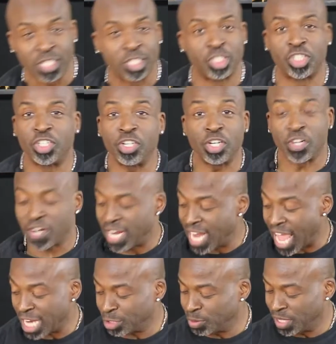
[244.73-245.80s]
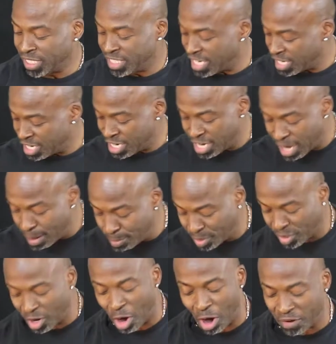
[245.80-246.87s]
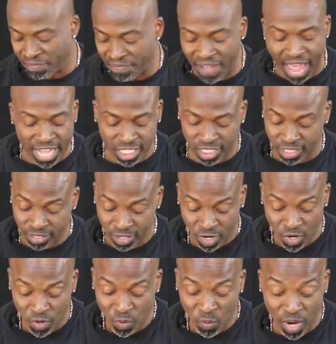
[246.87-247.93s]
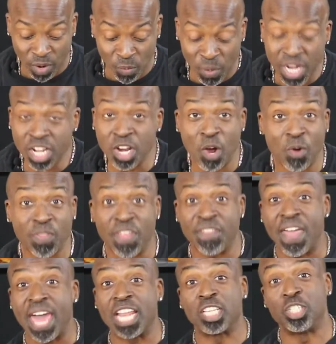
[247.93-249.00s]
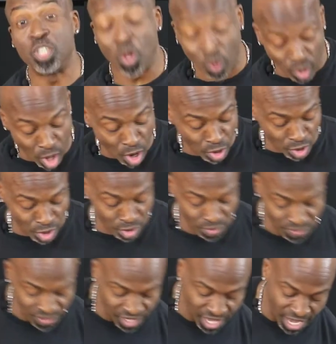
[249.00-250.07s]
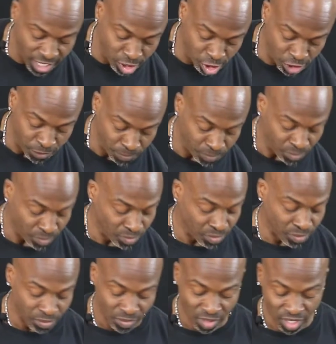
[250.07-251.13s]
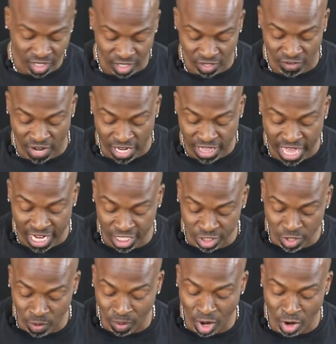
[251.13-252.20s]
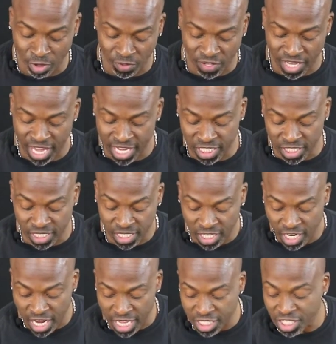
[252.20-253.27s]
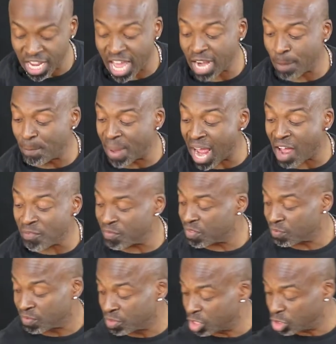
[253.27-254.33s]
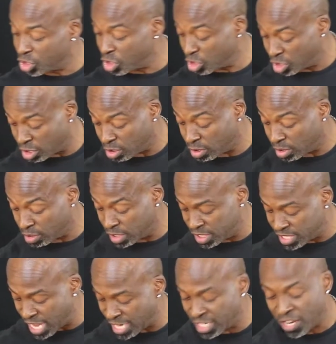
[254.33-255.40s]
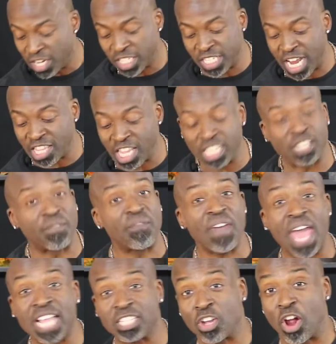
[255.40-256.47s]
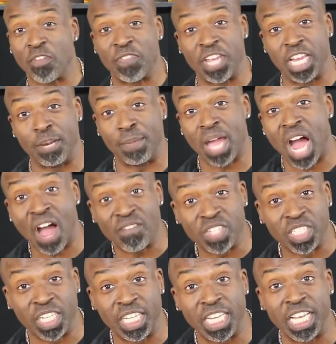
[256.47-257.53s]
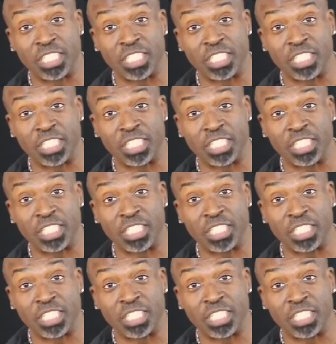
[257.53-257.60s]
sugar had actually done a number on fats. Well, we know that that is no longer the case. Right? That is no longer the case. It's not about the sugar. It's not that the fats are the enemy. Obviously,